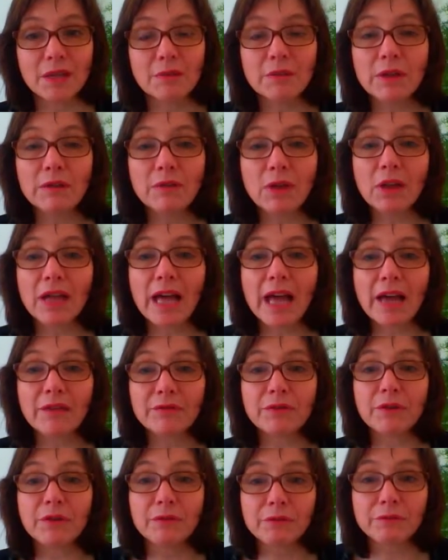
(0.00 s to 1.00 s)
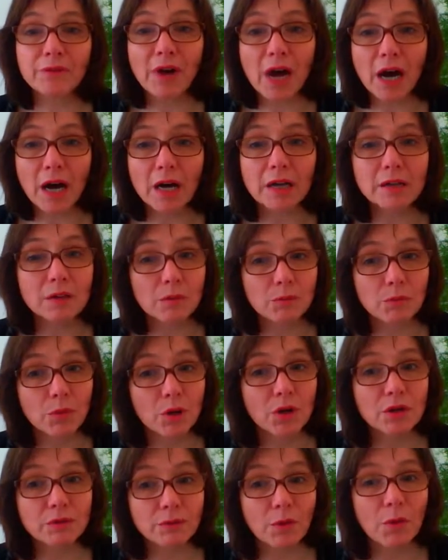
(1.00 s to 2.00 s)
we will have far
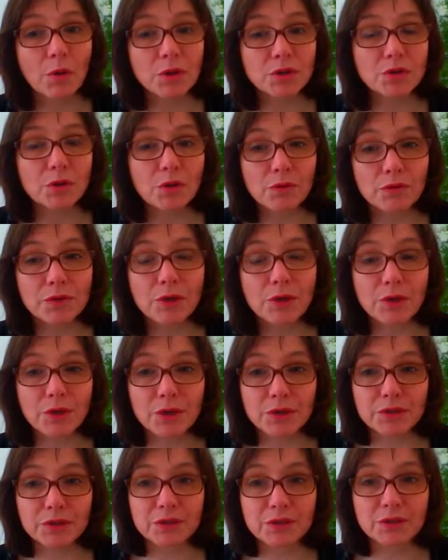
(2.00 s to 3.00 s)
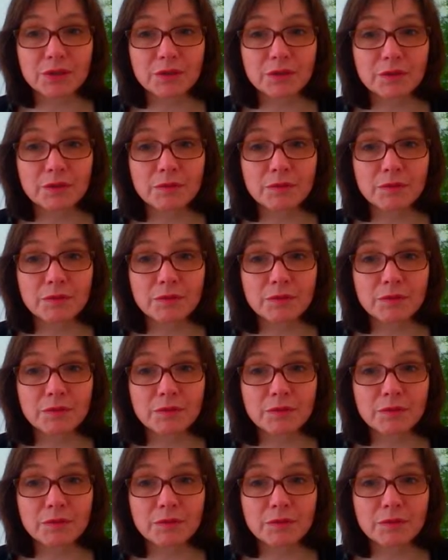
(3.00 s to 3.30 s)
more wars on earth.